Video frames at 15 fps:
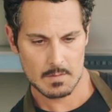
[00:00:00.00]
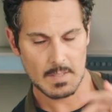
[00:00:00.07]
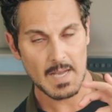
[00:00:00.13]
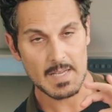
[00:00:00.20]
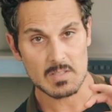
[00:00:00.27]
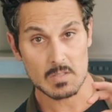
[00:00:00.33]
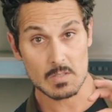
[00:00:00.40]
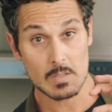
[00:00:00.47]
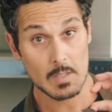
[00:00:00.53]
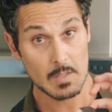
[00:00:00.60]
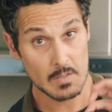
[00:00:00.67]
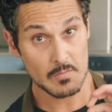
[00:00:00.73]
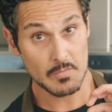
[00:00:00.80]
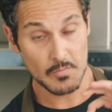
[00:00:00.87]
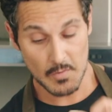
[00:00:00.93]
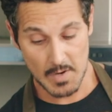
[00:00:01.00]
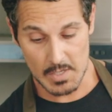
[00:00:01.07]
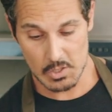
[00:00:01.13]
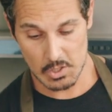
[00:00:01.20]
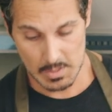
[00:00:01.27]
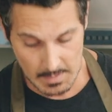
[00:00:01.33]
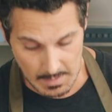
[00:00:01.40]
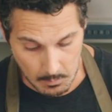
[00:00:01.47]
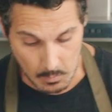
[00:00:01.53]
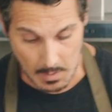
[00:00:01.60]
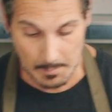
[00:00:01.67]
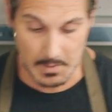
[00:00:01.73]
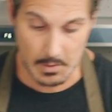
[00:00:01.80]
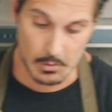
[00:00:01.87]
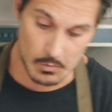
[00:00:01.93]
nice and fresh. Now what
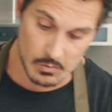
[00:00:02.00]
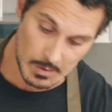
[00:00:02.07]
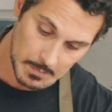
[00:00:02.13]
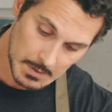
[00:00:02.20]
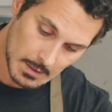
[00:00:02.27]
I'm gonna do is I'm gonna